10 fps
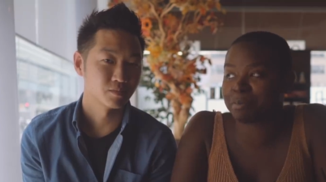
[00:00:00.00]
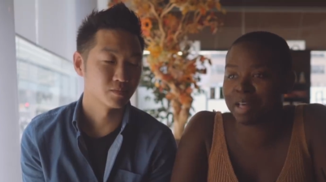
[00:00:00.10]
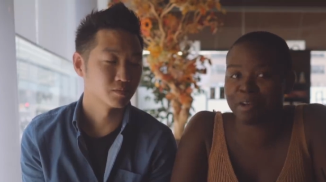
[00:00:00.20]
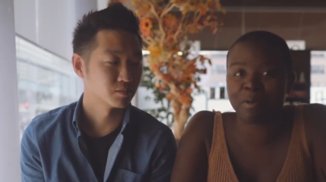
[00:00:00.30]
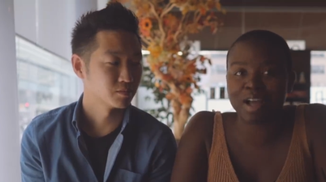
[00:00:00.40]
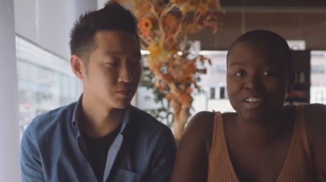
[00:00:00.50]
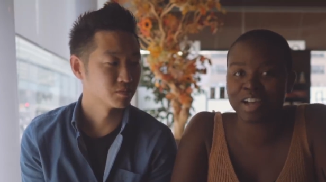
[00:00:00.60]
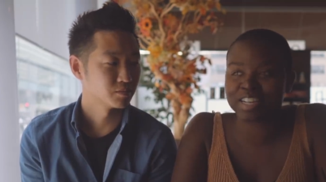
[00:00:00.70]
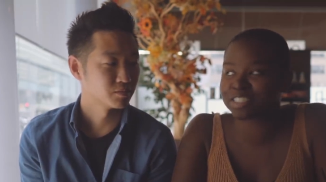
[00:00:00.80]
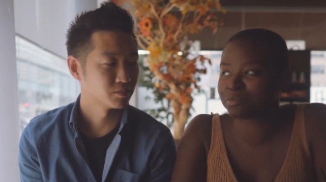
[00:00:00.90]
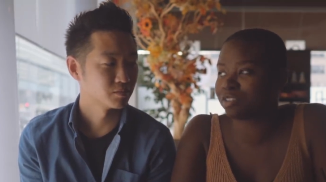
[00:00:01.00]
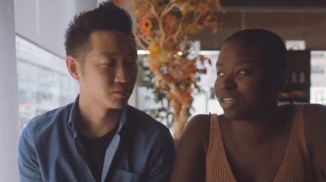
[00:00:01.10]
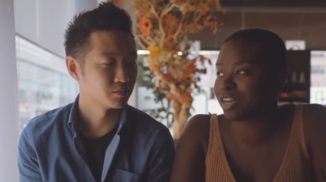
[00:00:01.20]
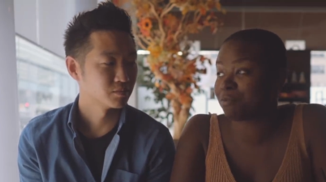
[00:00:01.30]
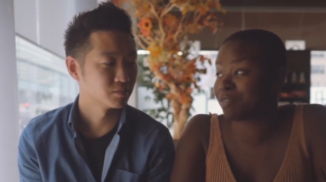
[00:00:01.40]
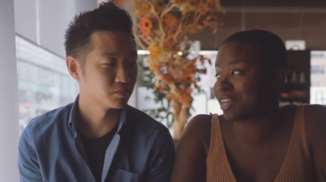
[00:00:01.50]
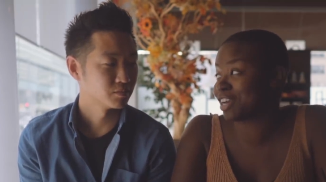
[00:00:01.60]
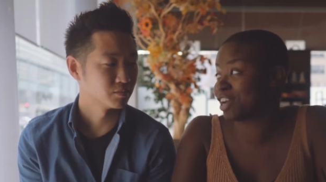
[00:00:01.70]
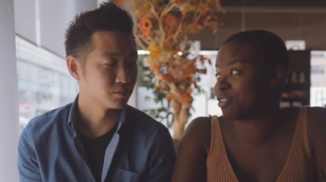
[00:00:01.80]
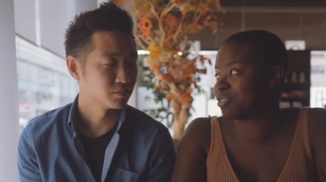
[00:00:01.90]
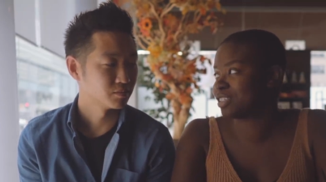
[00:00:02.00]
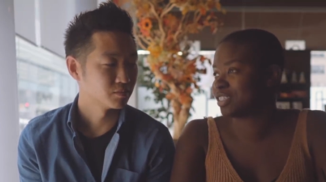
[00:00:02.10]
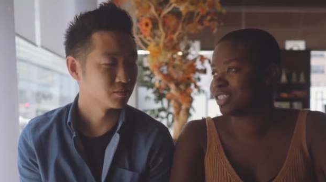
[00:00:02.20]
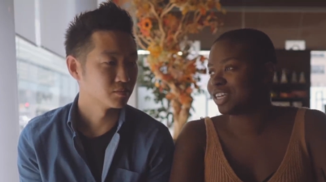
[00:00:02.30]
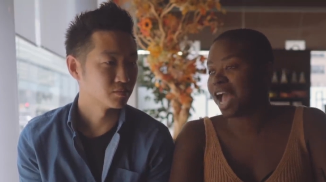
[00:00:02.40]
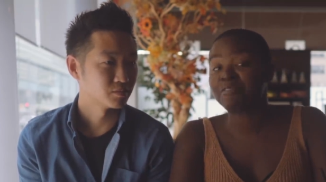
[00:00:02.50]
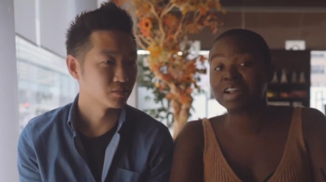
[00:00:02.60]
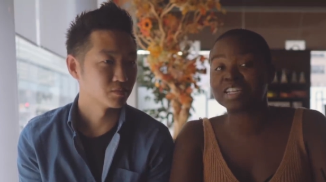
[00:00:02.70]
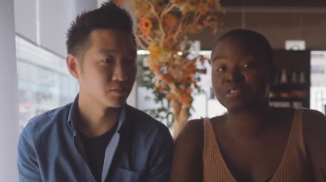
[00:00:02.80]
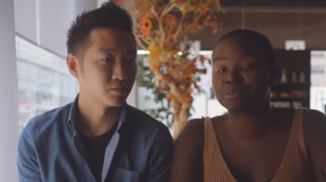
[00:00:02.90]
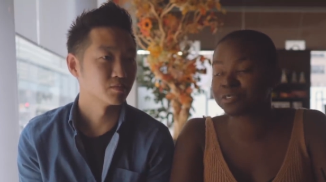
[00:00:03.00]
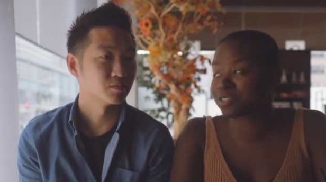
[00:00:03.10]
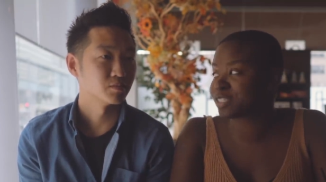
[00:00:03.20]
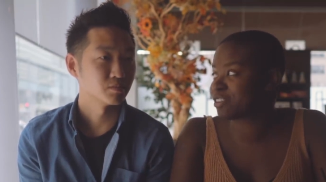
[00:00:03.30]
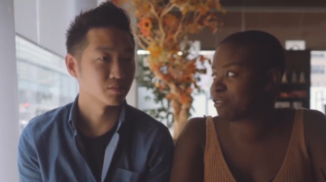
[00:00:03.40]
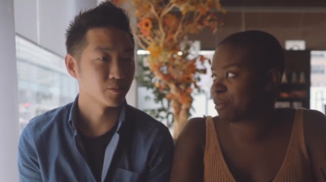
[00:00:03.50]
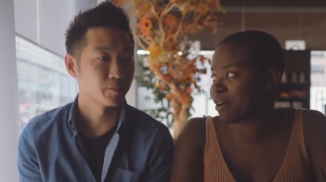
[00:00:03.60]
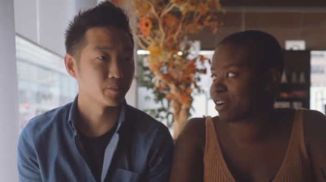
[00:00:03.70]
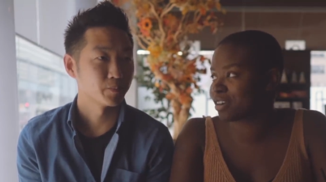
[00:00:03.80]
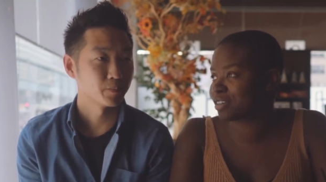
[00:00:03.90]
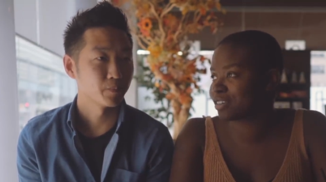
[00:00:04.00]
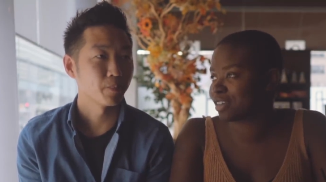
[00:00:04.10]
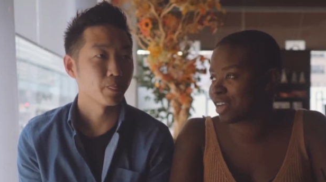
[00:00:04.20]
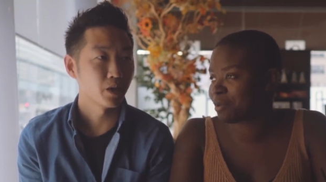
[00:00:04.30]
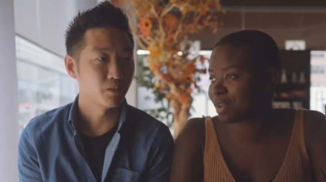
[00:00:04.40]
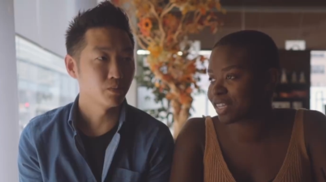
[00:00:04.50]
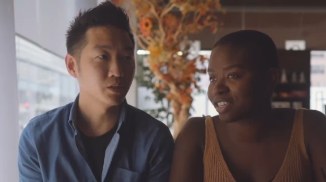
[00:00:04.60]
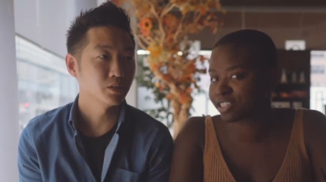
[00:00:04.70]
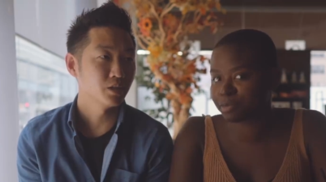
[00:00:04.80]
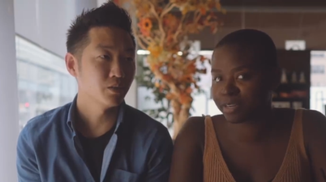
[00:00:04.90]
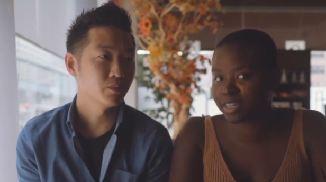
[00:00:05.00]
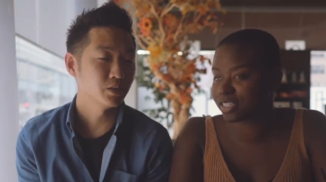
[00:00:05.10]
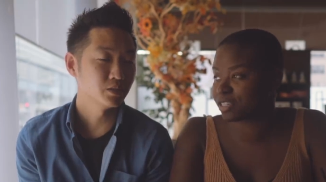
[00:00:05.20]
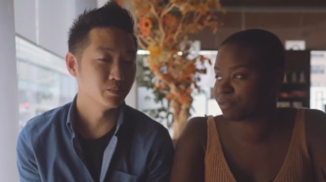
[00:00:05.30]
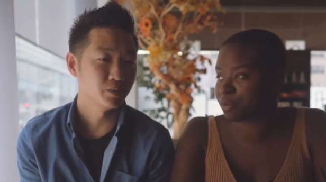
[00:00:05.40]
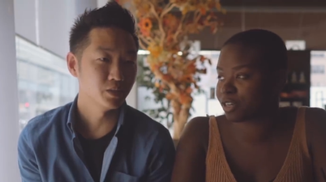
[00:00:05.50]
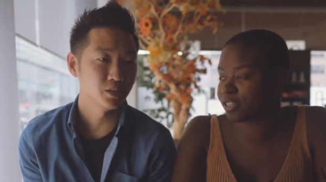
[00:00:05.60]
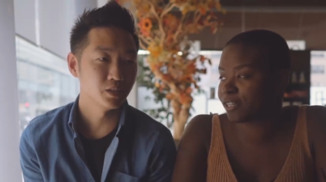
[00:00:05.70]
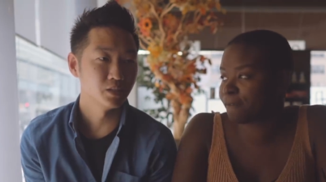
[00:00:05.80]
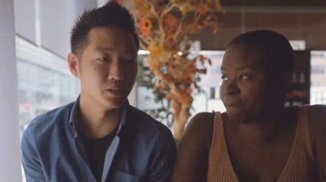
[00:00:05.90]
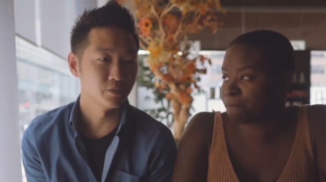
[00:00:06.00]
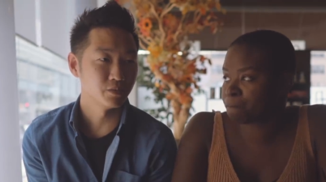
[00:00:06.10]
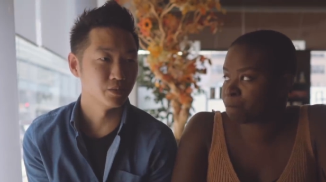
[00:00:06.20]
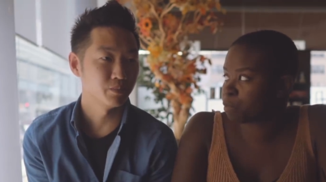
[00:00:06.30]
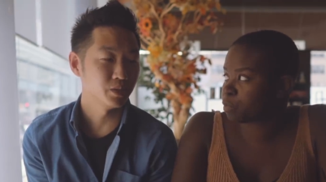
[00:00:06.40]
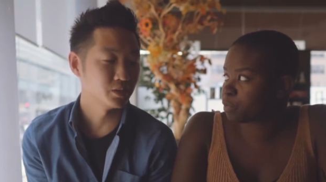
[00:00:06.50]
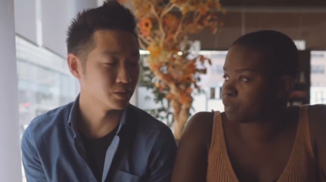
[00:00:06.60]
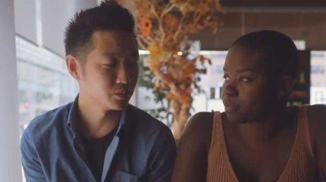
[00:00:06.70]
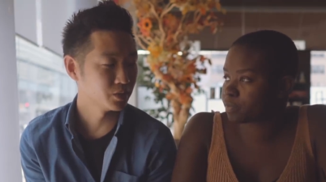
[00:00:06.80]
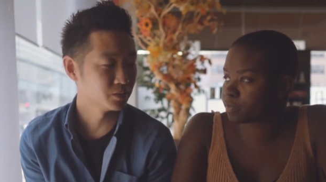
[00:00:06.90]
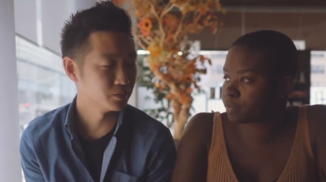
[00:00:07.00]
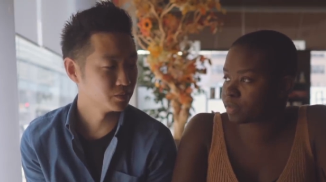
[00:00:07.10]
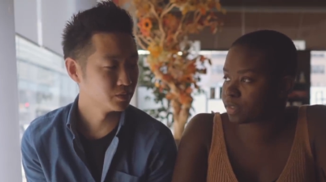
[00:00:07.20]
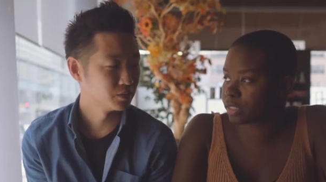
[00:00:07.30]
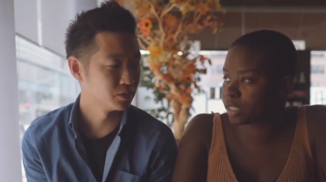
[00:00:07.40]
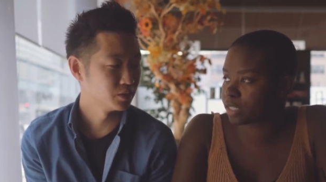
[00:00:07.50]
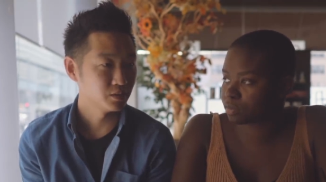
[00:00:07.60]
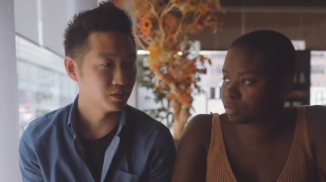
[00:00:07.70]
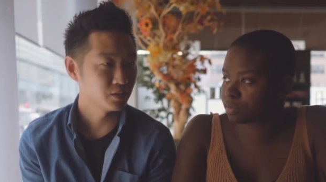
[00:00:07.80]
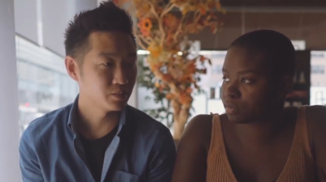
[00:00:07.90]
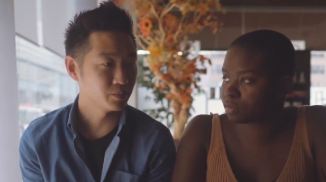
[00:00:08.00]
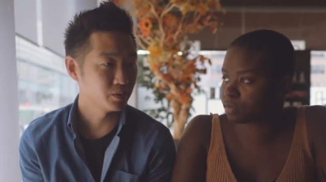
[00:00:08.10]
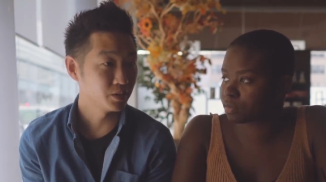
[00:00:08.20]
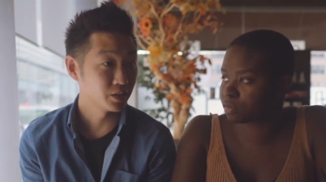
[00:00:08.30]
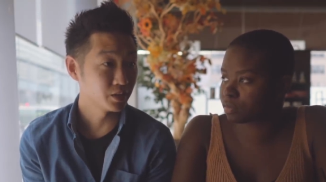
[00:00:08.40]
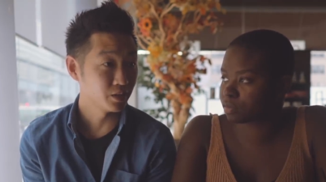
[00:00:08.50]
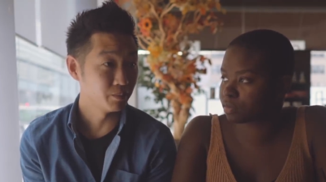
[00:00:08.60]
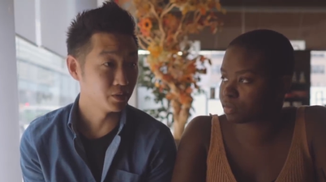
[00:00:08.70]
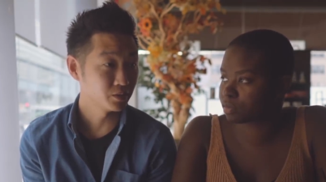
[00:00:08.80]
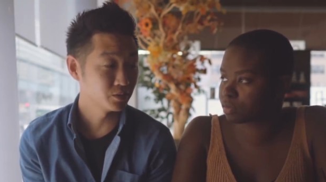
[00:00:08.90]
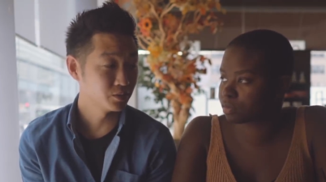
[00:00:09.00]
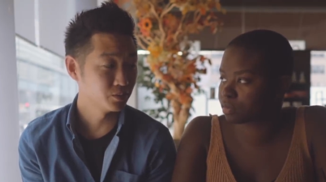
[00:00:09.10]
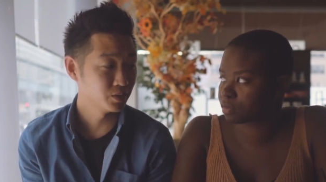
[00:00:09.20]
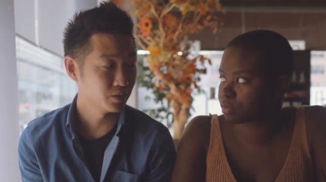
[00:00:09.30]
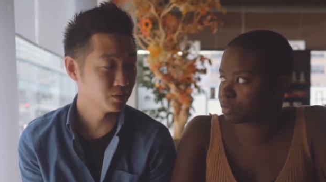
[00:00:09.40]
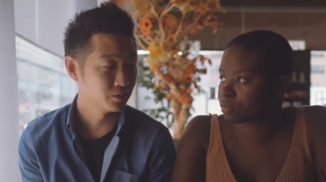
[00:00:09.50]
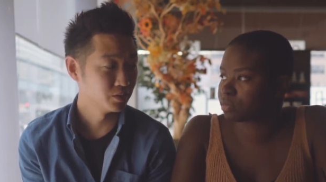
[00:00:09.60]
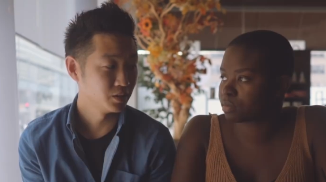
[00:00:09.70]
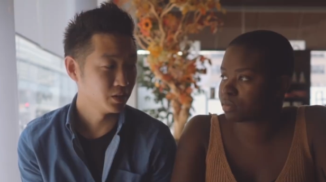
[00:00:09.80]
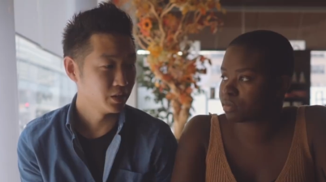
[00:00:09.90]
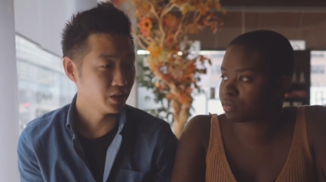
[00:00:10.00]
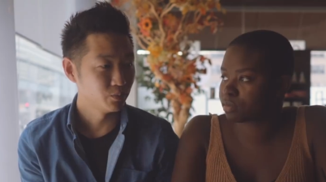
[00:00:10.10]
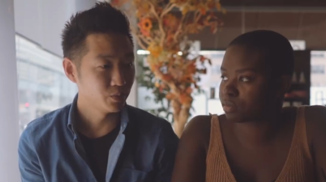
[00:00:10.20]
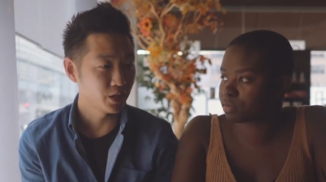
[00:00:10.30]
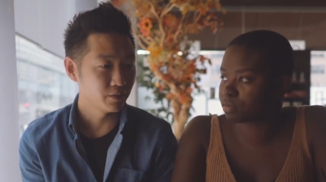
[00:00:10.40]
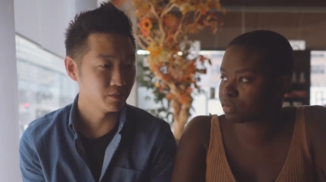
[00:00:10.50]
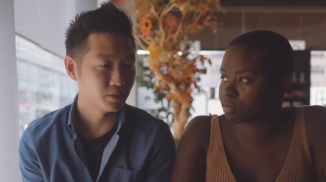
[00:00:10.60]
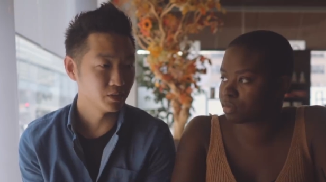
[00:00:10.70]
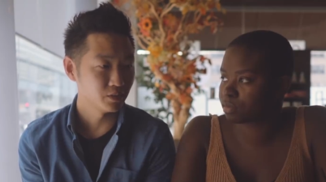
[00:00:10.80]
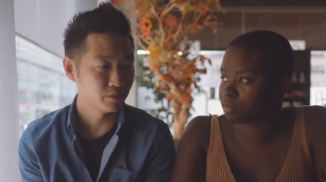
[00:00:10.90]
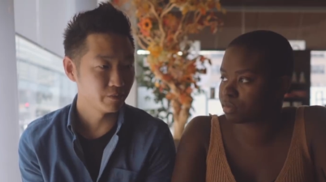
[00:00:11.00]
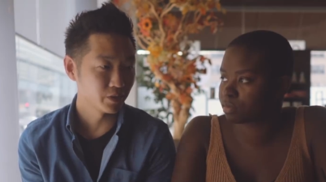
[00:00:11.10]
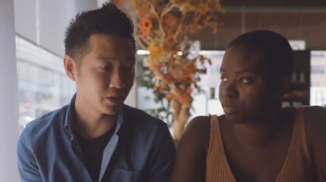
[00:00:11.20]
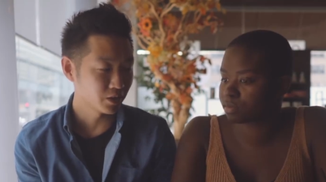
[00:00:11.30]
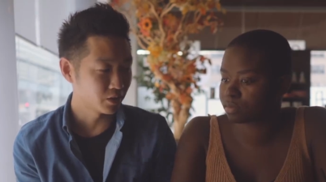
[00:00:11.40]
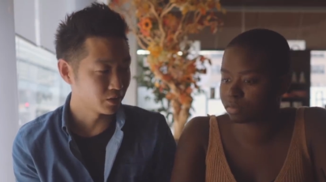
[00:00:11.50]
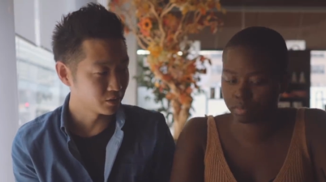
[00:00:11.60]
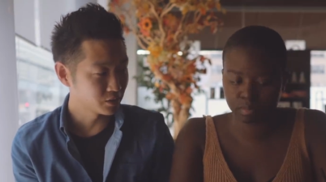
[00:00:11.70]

Speaker 1: like, what? You guys just moved there. I'm ready to go. I'm ready to move to a different part. I would like to experience. I'm ready to be part. in
Speaker 2: a different place as well. Yeah. It's been like a month or two now, and we haven't figured out our